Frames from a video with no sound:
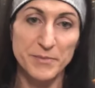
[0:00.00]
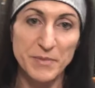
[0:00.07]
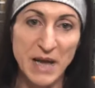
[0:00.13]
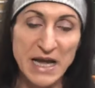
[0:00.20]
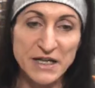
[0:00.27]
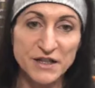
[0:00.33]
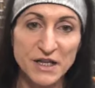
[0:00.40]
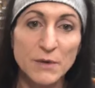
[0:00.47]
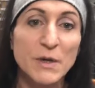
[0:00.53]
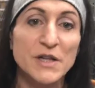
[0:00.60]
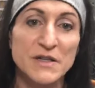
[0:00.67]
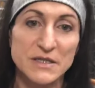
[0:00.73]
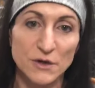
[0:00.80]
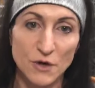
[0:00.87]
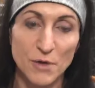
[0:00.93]
anything where
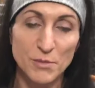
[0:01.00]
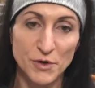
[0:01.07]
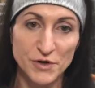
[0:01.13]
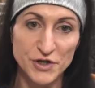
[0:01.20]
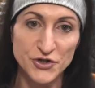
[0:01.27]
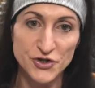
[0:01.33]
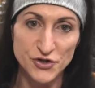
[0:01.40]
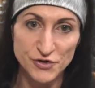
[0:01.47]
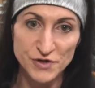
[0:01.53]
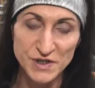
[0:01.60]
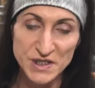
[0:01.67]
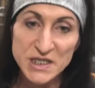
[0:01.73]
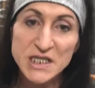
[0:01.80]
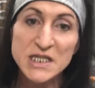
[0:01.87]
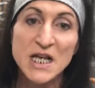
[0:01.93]
there's a lot more
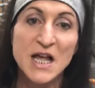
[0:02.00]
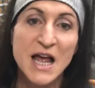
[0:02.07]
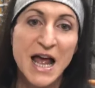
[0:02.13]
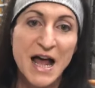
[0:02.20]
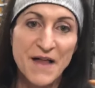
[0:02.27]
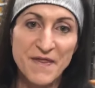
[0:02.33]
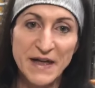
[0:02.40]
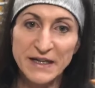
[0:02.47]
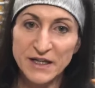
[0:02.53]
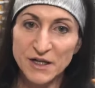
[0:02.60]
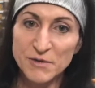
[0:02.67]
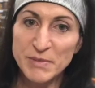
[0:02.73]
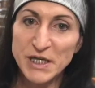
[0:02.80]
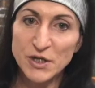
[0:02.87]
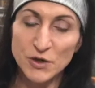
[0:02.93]
endurance, they can
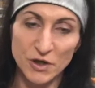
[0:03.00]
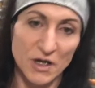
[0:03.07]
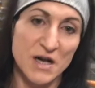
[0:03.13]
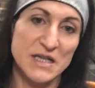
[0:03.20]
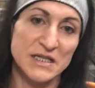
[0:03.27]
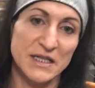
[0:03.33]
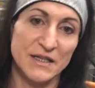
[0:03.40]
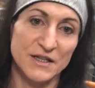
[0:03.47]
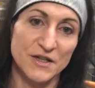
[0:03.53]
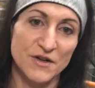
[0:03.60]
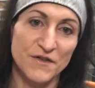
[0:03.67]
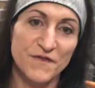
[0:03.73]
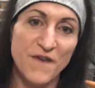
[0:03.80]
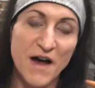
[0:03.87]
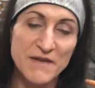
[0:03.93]
be utilizing
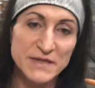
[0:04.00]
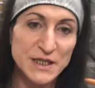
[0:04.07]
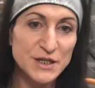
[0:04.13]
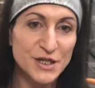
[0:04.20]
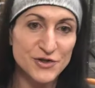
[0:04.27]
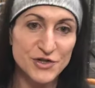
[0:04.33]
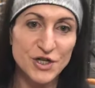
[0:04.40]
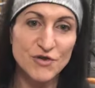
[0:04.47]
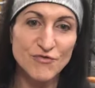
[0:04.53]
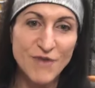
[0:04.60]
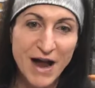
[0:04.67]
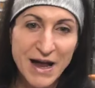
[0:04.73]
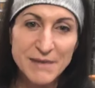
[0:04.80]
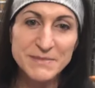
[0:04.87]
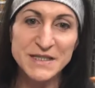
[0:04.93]
500-600
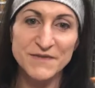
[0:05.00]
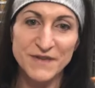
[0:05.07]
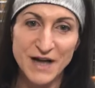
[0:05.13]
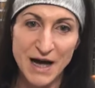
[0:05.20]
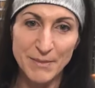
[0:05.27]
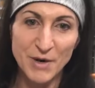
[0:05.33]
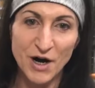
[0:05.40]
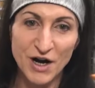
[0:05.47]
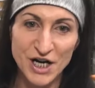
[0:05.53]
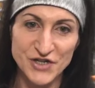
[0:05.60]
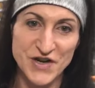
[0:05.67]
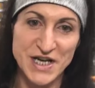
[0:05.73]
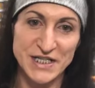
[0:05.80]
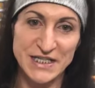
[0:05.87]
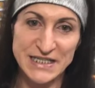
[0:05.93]
grams of
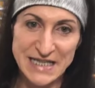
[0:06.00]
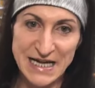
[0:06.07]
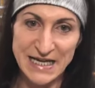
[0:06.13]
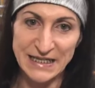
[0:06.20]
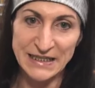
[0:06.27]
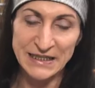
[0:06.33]
carbohydrate a day.